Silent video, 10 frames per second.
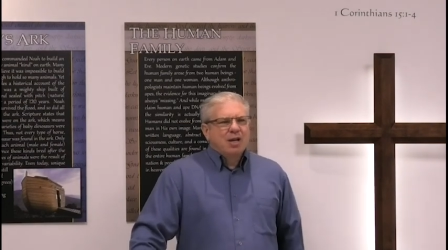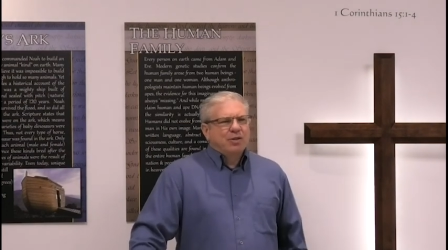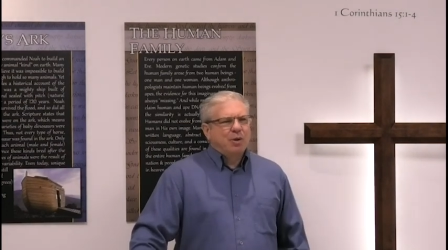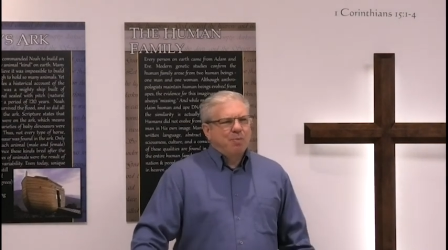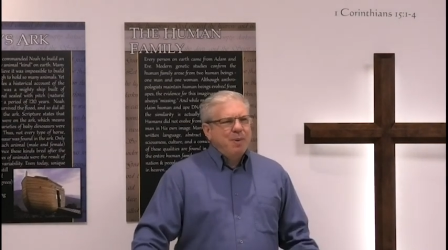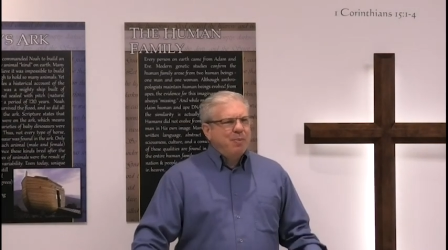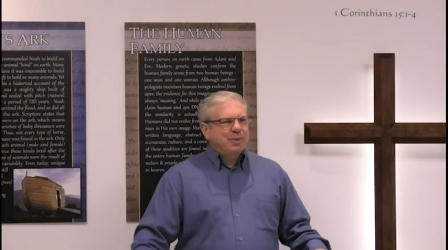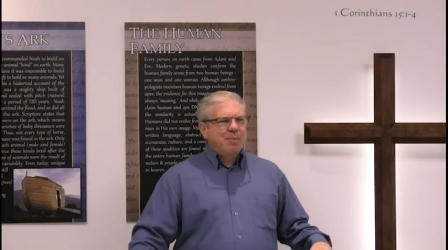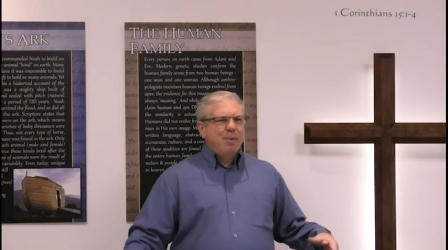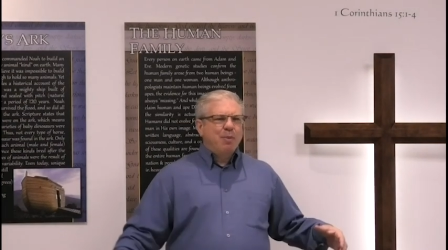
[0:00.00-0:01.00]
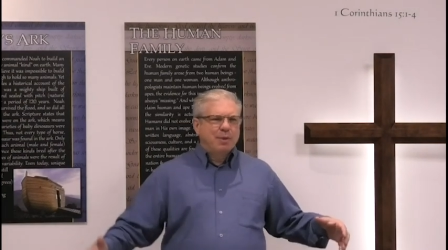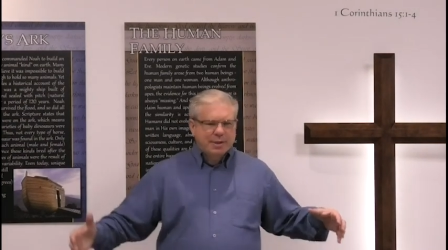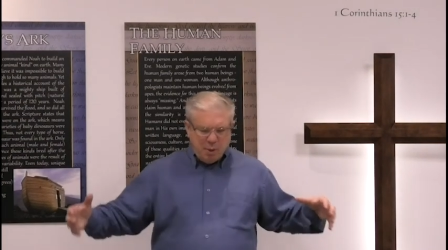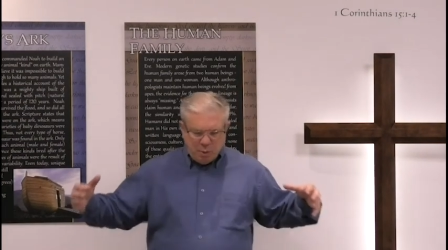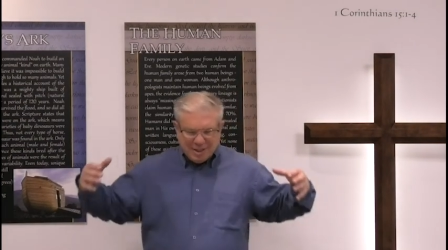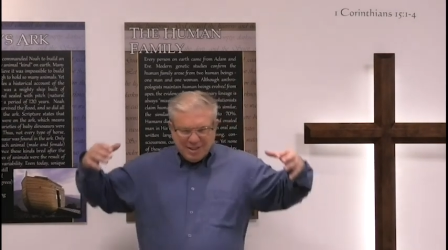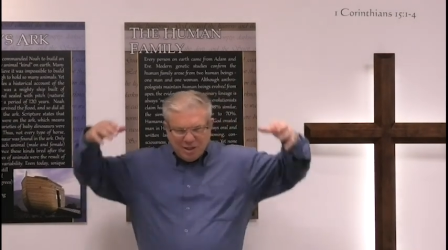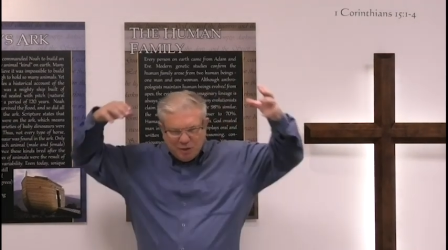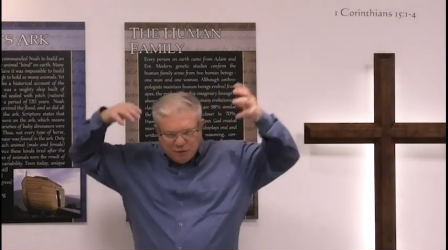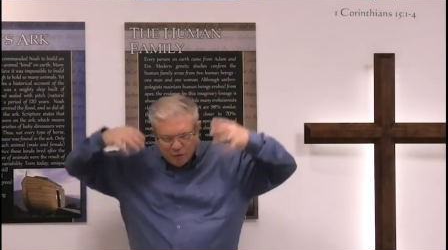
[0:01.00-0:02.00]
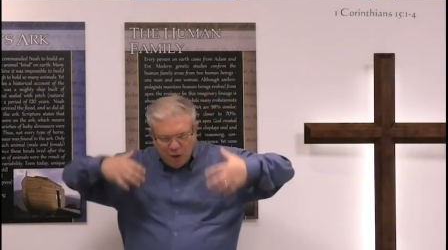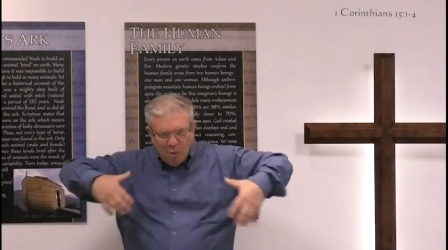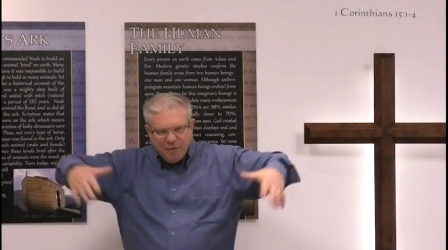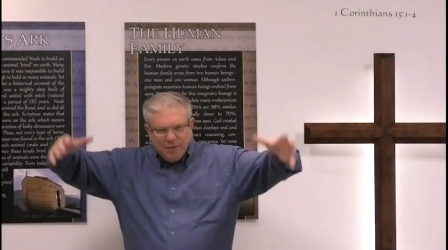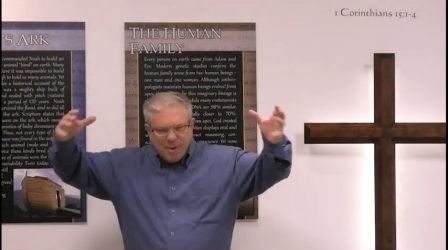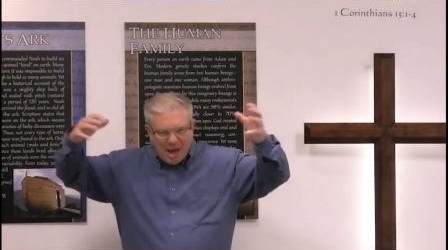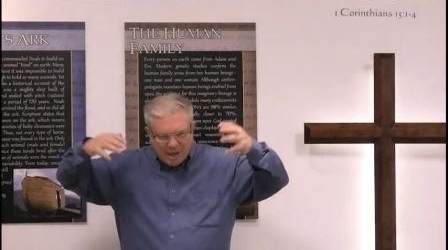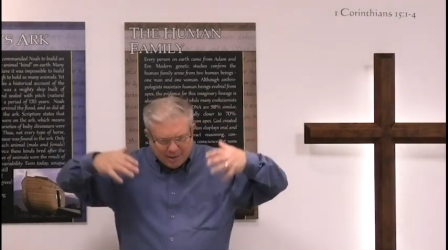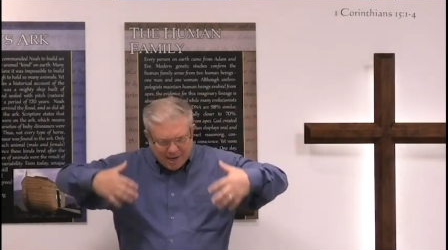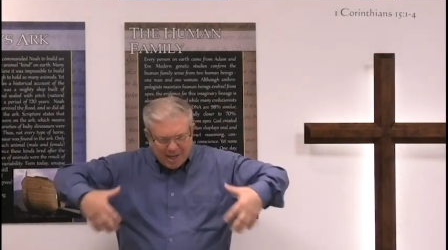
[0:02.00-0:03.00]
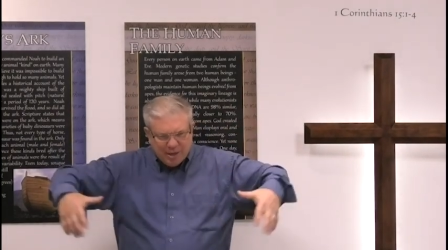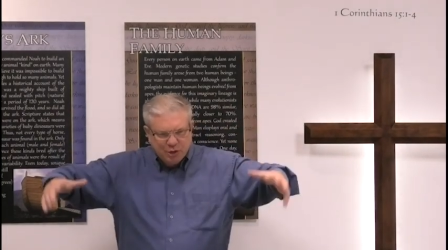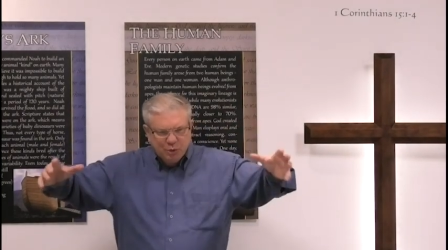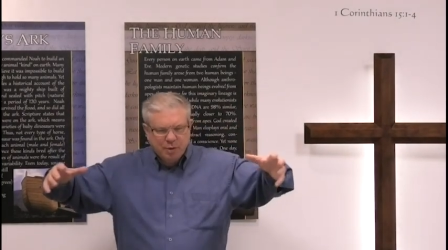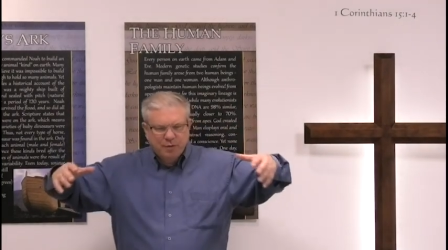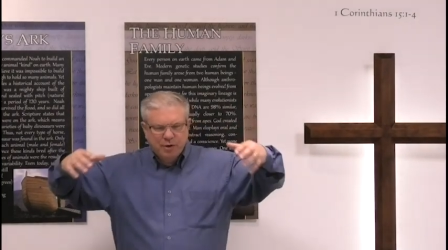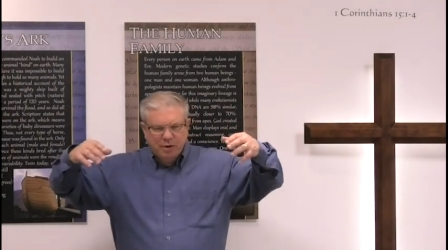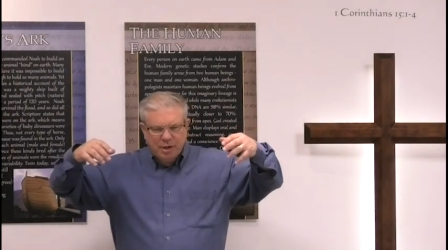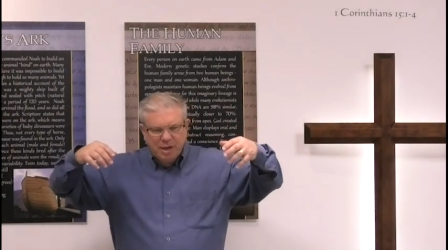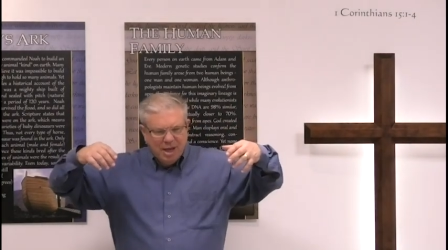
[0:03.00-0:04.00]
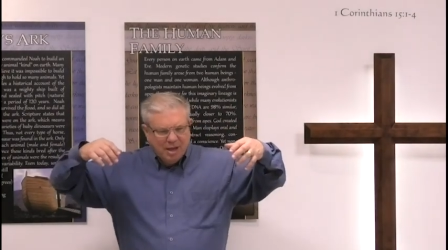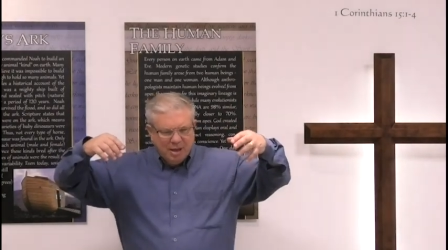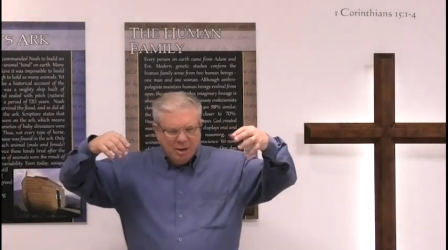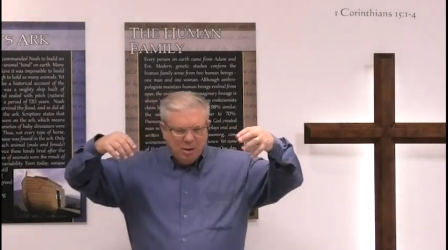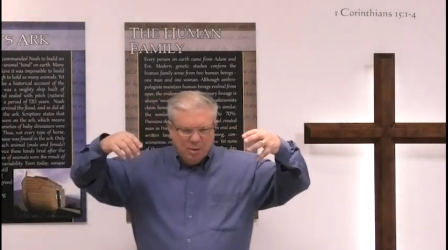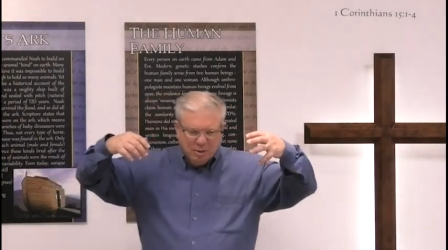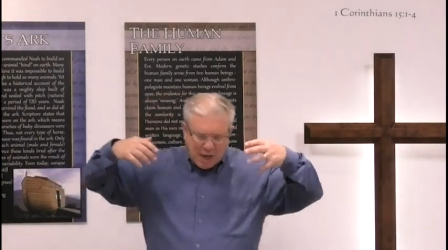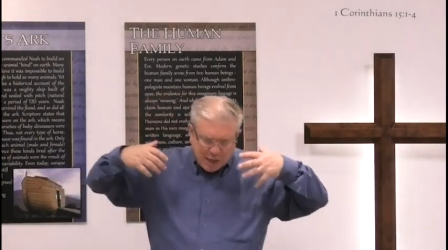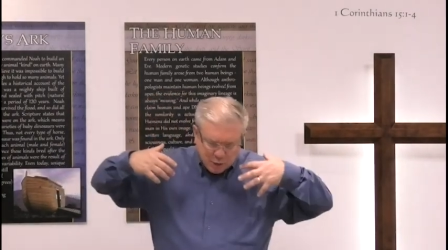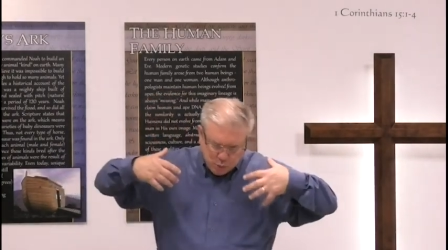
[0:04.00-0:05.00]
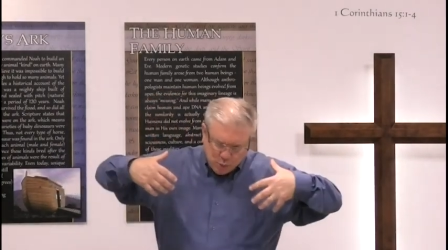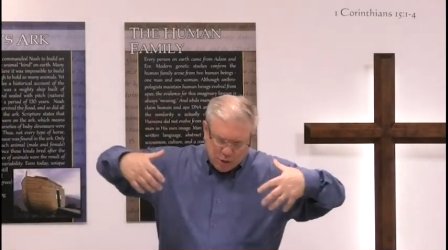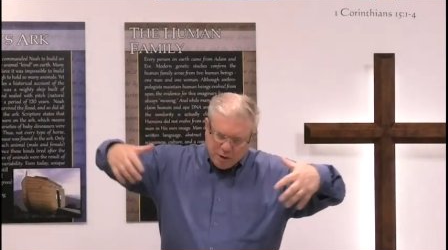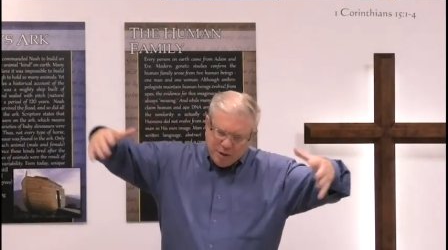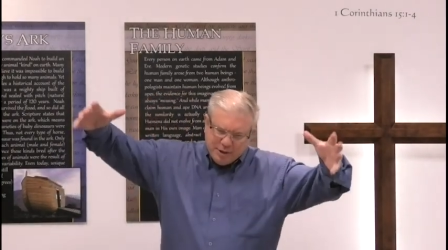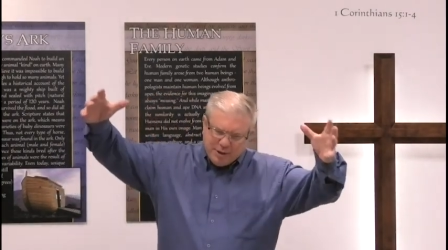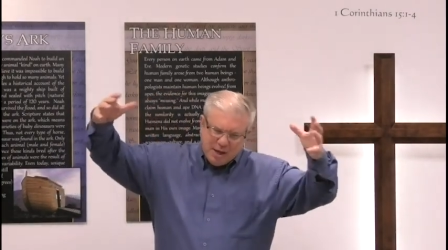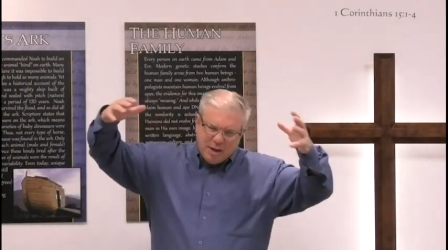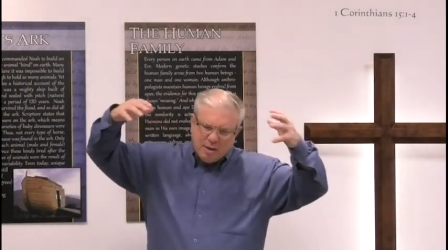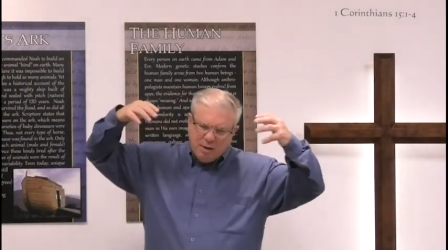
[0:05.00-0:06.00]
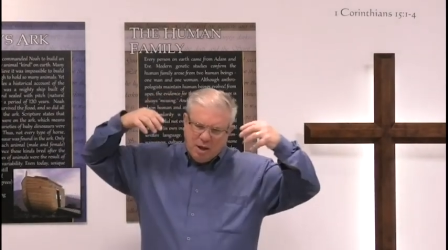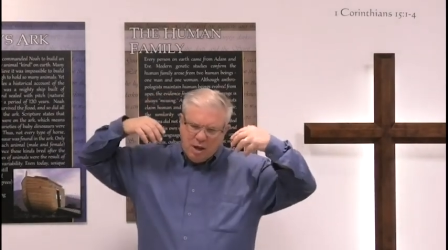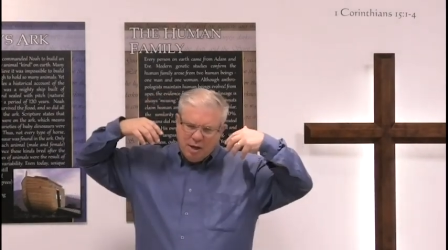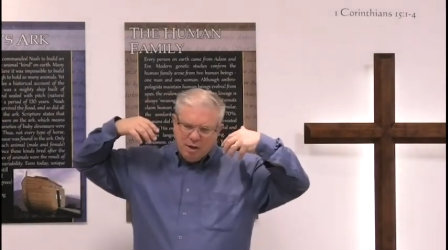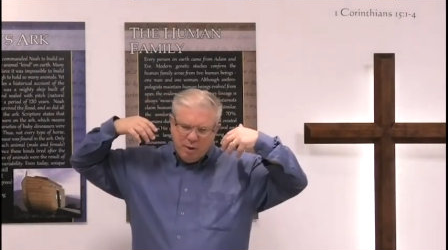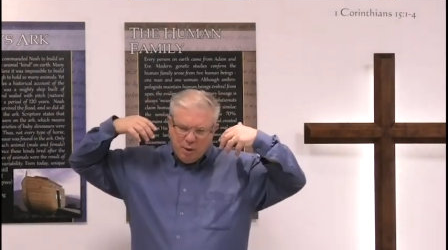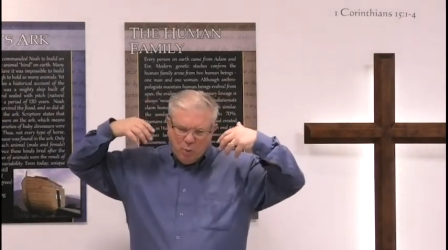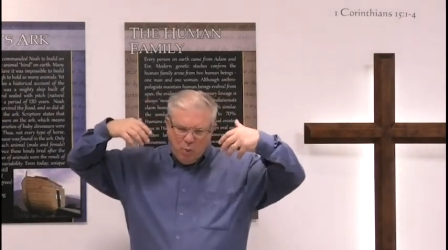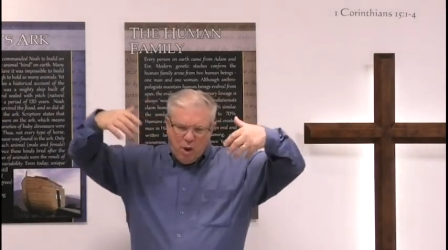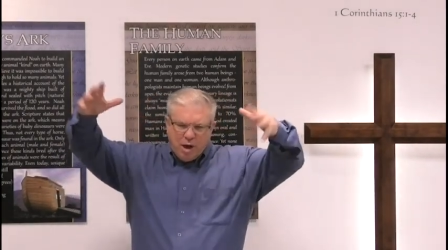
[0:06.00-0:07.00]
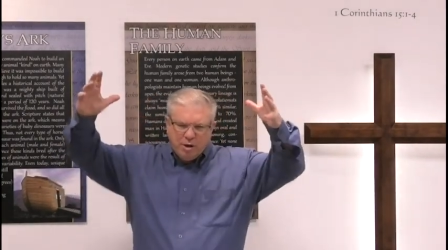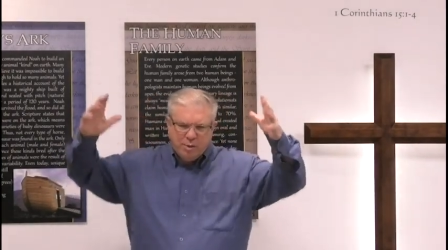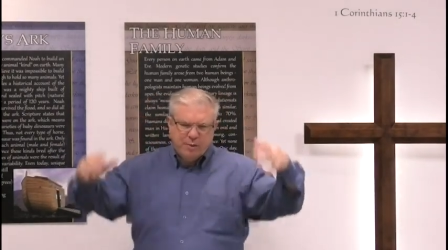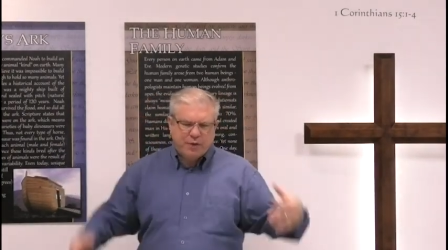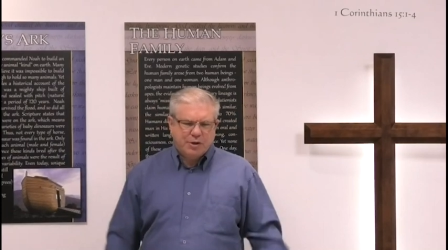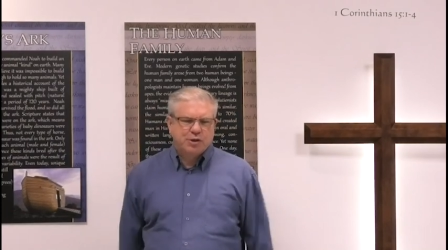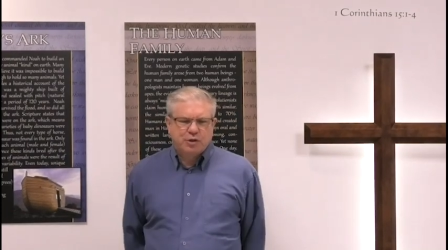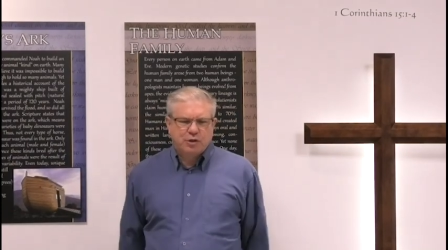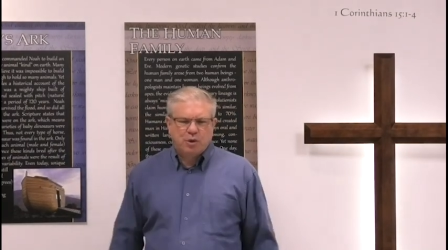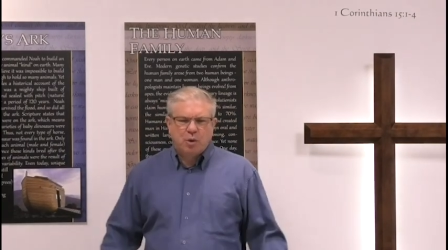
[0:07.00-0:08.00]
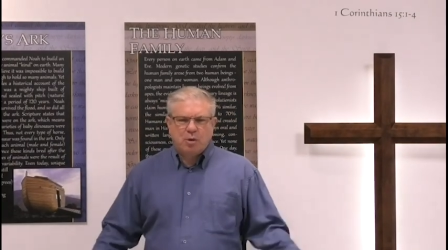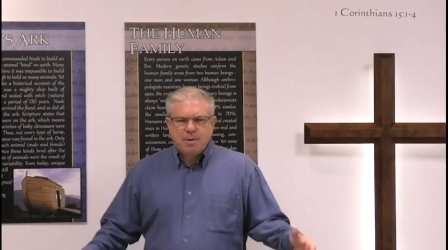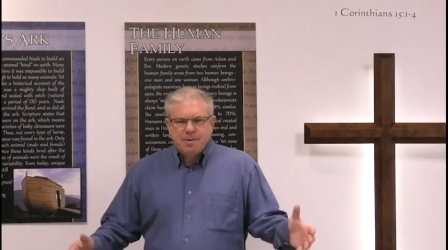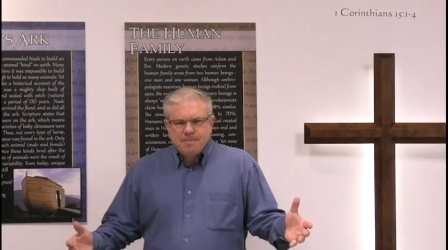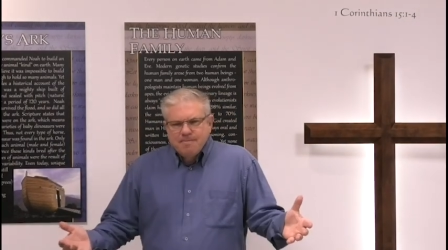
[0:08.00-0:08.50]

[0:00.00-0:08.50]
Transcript: So people, some people want to say, well, because this is flowing from God, it's an endless river, and you know God's word is like ongoing water, refreshes the soul